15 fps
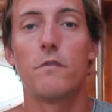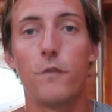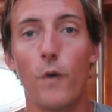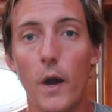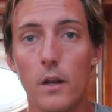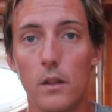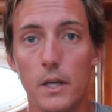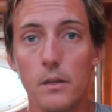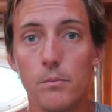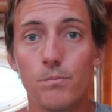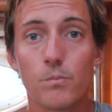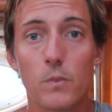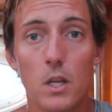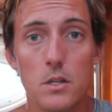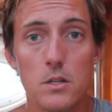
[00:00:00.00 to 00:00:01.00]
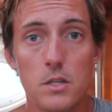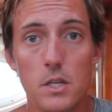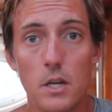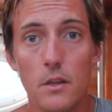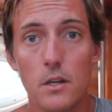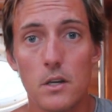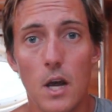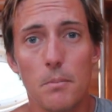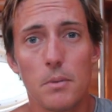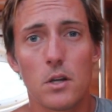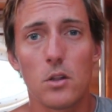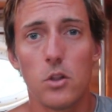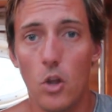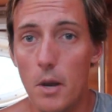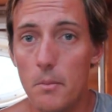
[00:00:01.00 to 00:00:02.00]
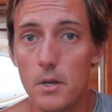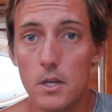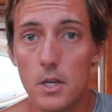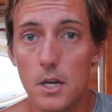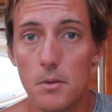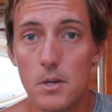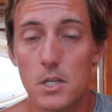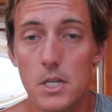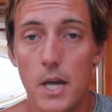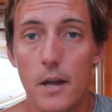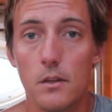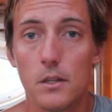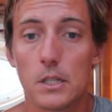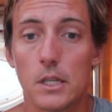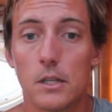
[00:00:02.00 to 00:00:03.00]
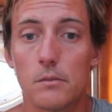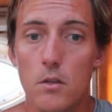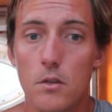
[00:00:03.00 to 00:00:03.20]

Finally, consider the type of climate you're going to be sailing in.